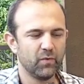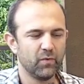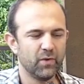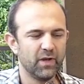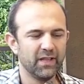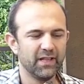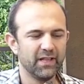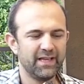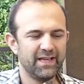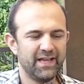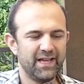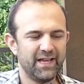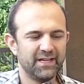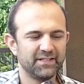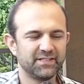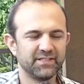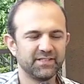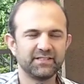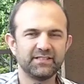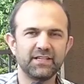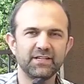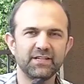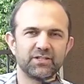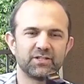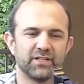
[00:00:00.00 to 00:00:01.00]
Well, it's
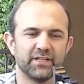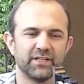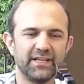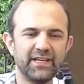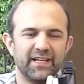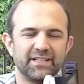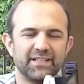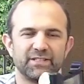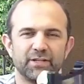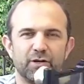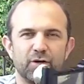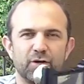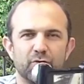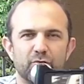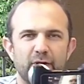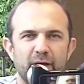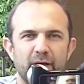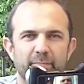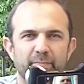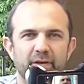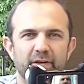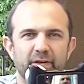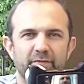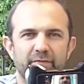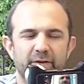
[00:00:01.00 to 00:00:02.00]
a
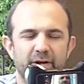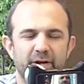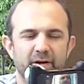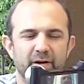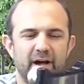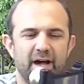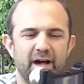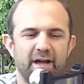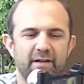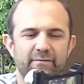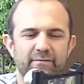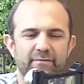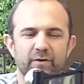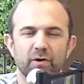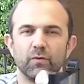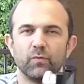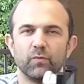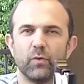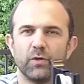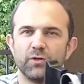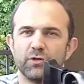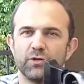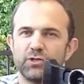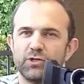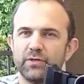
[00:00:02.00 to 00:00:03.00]
grip for your
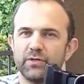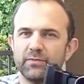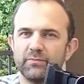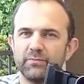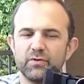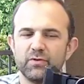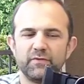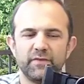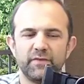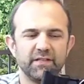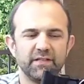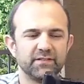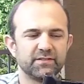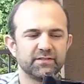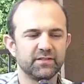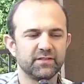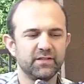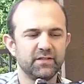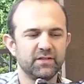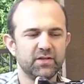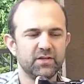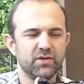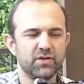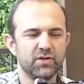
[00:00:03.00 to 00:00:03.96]
iPhone when you're shooting movies,